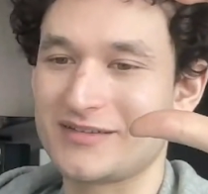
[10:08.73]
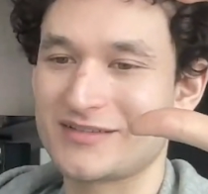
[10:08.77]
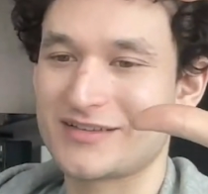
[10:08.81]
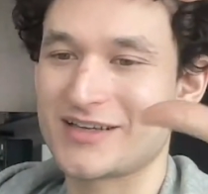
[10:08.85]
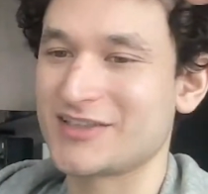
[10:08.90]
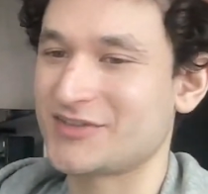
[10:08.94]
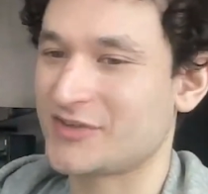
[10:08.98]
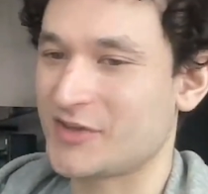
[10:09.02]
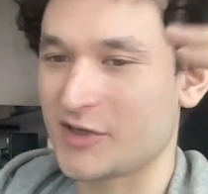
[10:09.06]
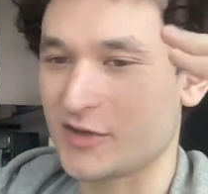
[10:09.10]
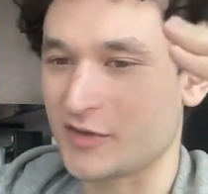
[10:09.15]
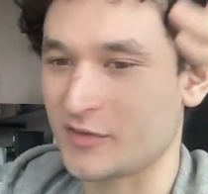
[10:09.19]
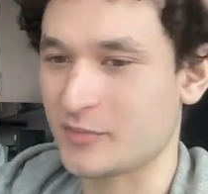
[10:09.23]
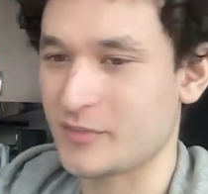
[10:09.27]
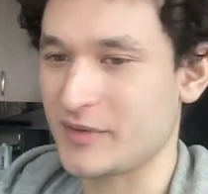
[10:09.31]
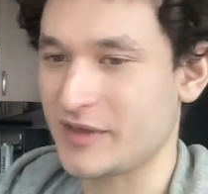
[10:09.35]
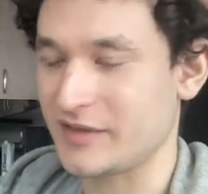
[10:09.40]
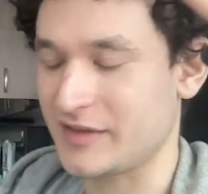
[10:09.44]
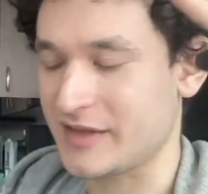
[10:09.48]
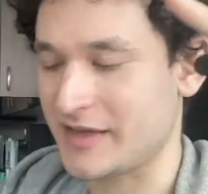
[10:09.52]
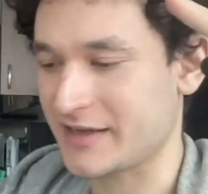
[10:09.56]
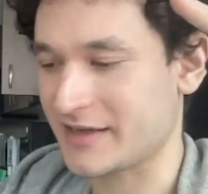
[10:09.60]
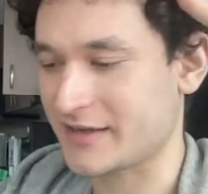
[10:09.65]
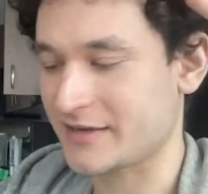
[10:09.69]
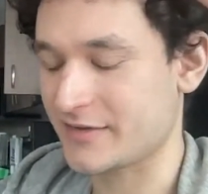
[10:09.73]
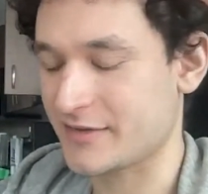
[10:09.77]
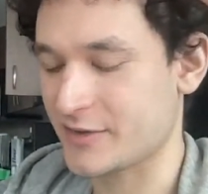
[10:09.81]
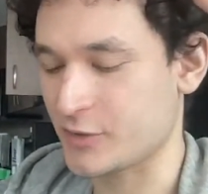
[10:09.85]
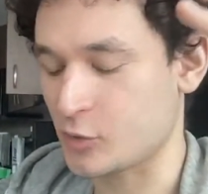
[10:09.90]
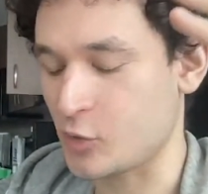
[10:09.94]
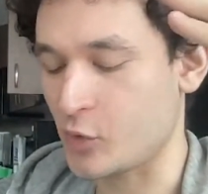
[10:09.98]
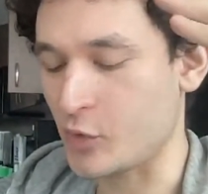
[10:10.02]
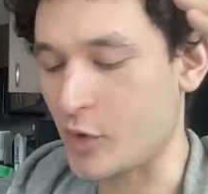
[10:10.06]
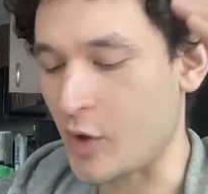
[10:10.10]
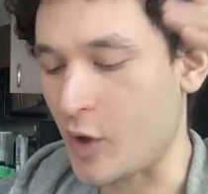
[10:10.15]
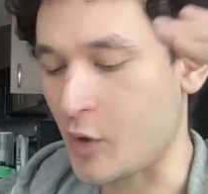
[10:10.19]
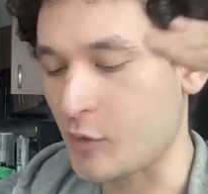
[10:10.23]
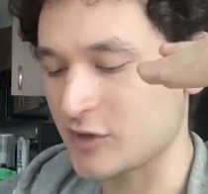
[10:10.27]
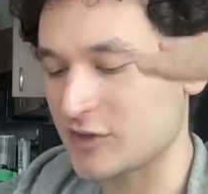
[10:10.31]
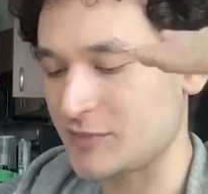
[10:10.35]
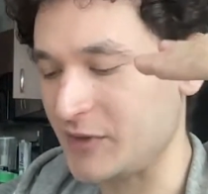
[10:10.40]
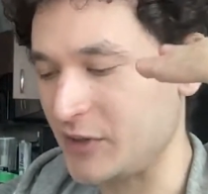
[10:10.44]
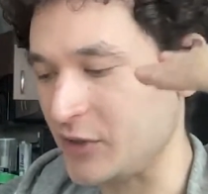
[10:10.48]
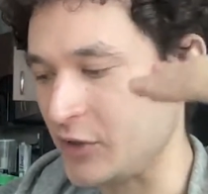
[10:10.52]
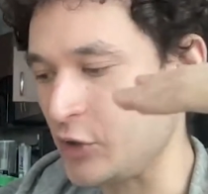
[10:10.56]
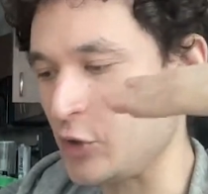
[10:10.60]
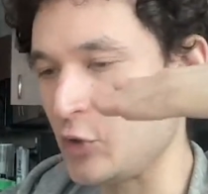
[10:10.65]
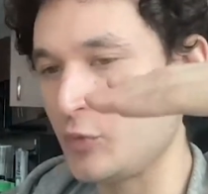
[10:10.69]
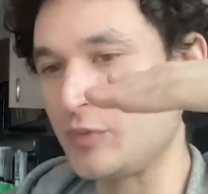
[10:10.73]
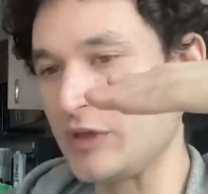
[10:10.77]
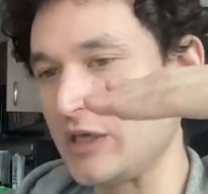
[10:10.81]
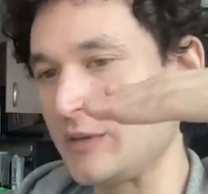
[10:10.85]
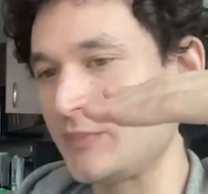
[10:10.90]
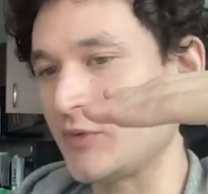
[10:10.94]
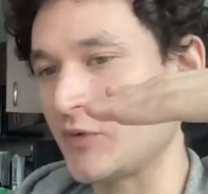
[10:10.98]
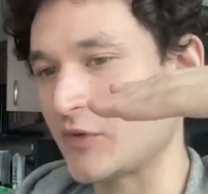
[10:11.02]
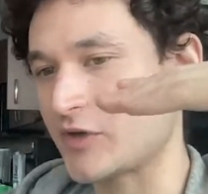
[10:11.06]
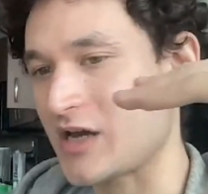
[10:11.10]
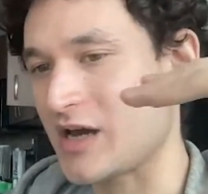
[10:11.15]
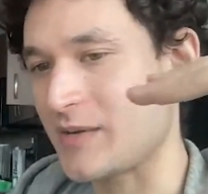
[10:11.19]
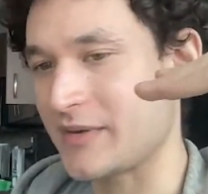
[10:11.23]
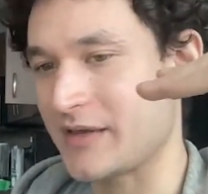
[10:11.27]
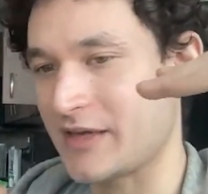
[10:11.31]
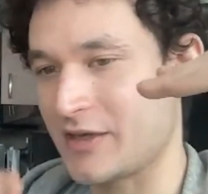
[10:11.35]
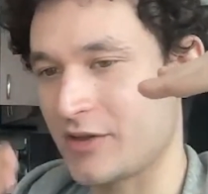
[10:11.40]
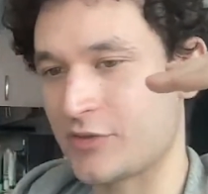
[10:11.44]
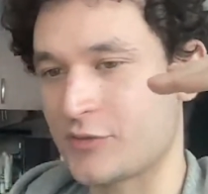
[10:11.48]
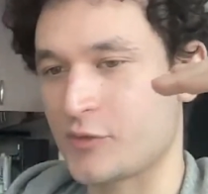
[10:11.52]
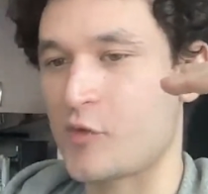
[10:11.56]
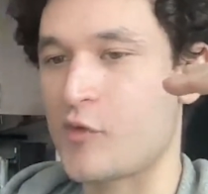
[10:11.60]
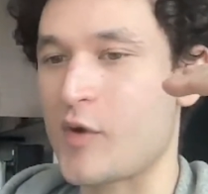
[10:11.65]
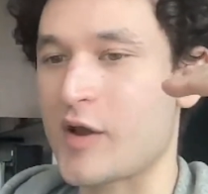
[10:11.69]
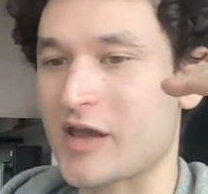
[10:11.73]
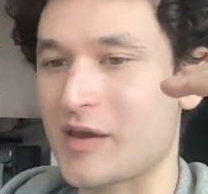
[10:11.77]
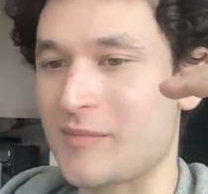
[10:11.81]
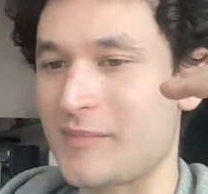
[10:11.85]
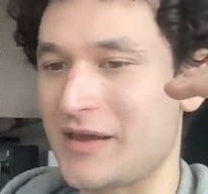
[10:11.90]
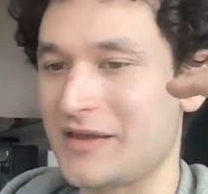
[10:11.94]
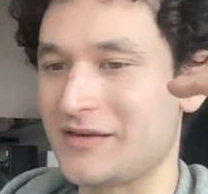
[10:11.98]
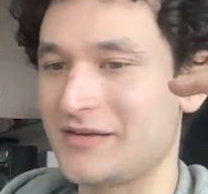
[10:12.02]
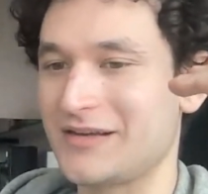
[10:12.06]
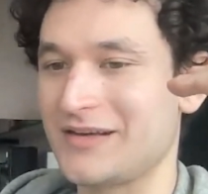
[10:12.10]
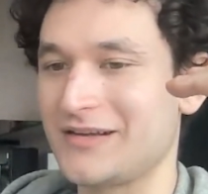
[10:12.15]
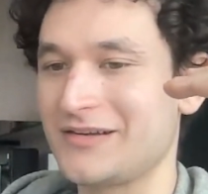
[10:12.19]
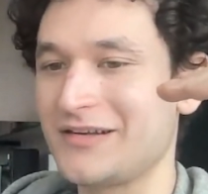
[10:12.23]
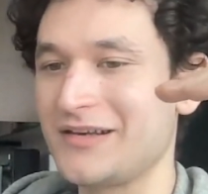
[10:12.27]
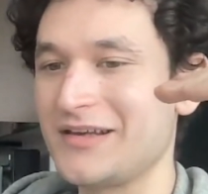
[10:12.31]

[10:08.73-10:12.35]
because there will always be new people coming in through recommended